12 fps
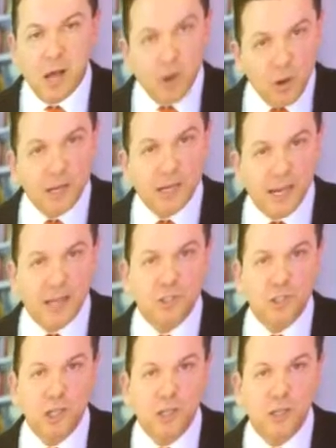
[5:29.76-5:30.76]
Early
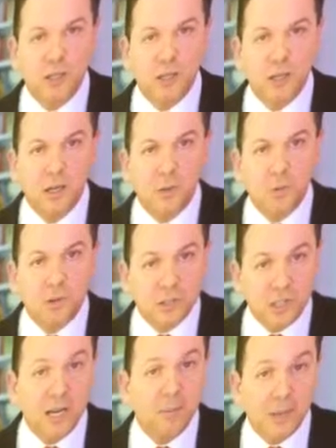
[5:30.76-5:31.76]
last year, when the
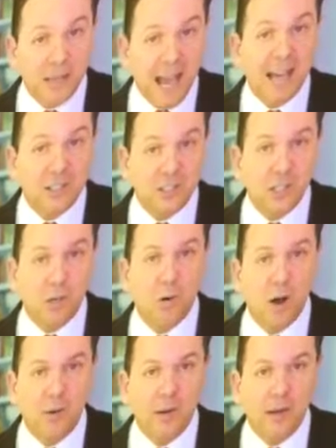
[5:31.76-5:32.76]
Senate began its
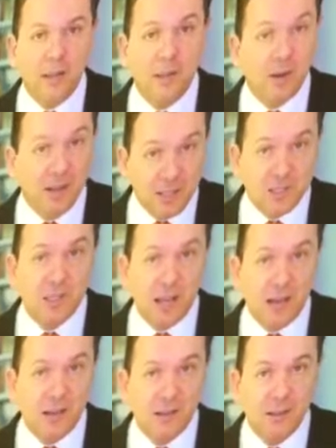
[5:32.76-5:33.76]
inquiry that I
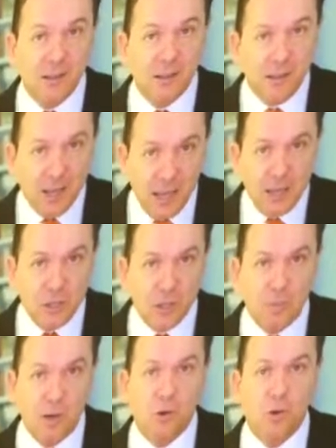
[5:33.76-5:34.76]
instigated into the
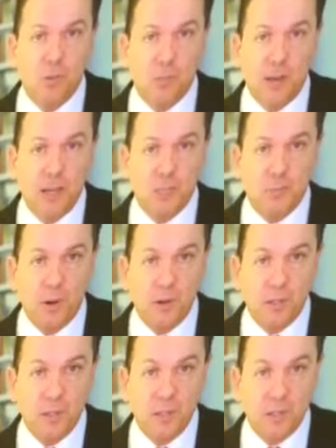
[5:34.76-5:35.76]
medical complaints
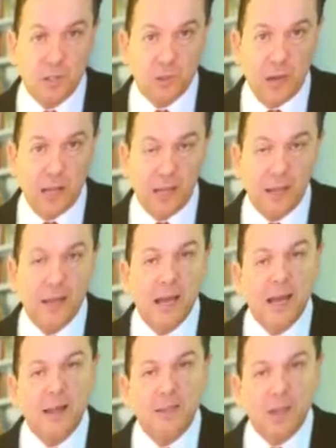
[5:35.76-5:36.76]
process in Australia,
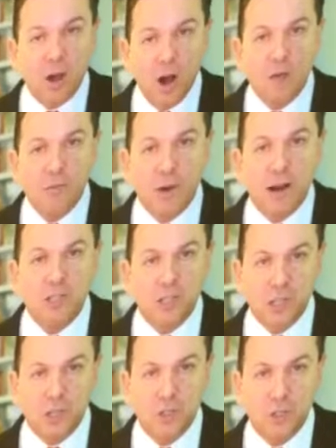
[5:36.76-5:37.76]
the
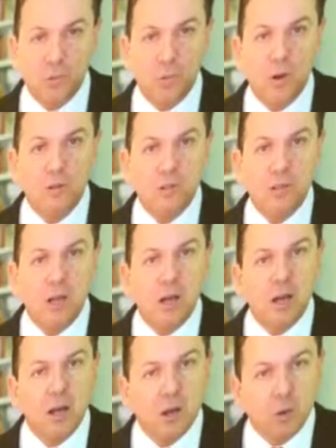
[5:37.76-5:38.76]
overarching issue was,
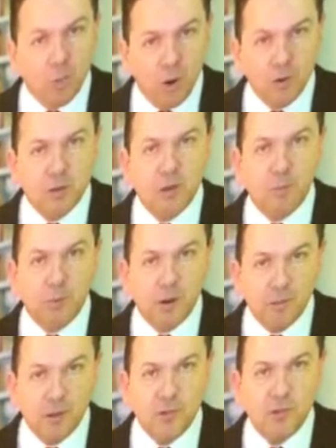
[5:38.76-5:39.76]
quote, the
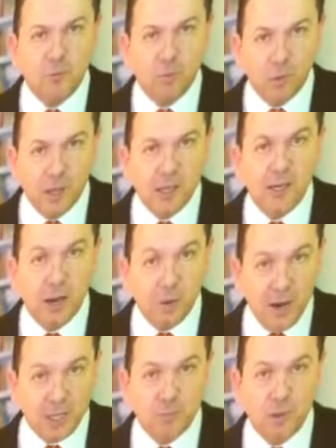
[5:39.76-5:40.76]
prevalence of bullying and
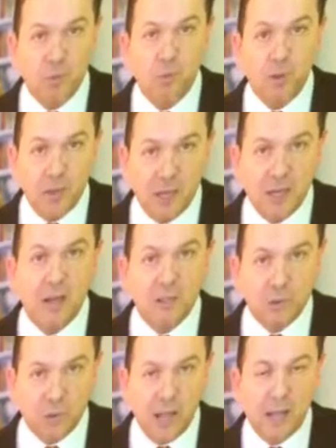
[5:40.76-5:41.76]
harassment within
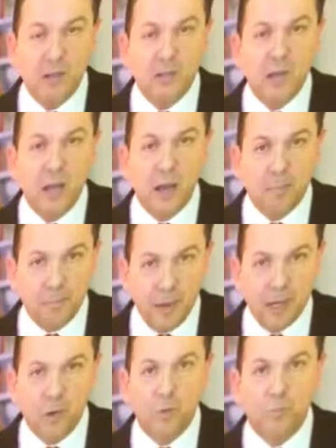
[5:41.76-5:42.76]
Australia's
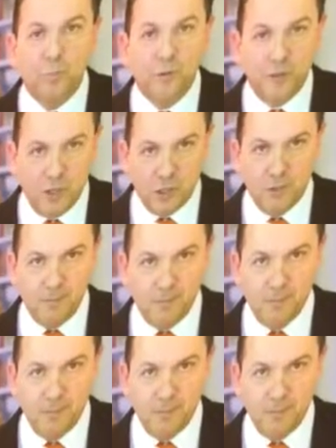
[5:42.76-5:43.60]
medical profession.